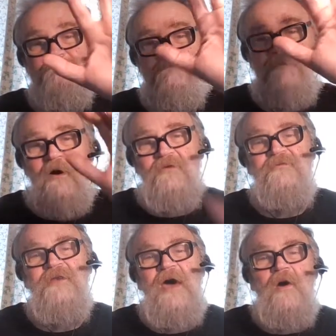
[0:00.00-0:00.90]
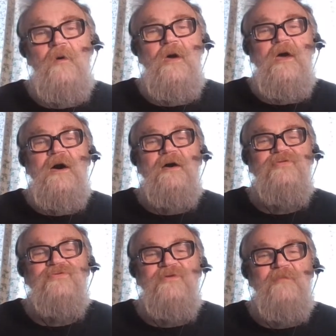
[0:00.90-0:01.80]
Bye for now.
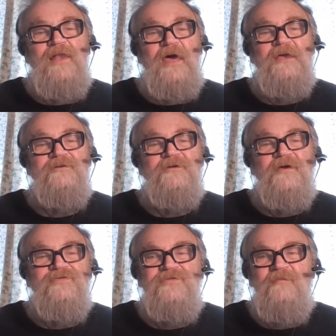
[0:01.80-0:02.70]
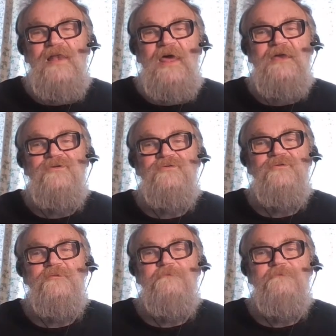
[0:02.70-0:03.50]
Assimilate. Assimilation.